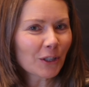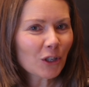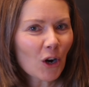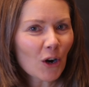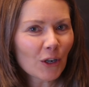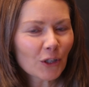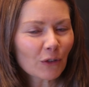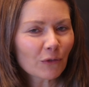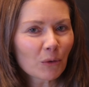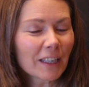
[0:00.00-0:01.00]
in charge
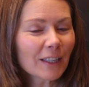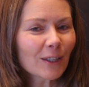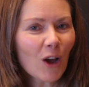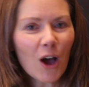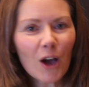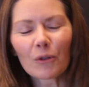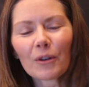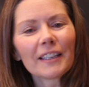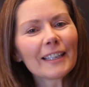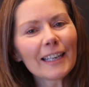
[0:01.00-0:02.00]
of doing stock or
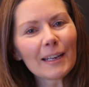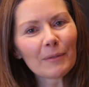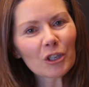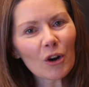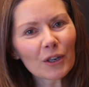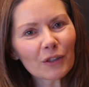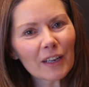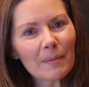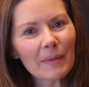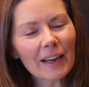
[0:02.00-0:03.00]
the team in charge of
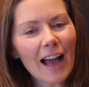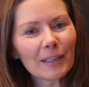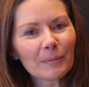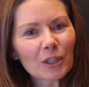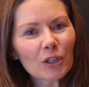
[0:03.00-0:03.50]
keeping items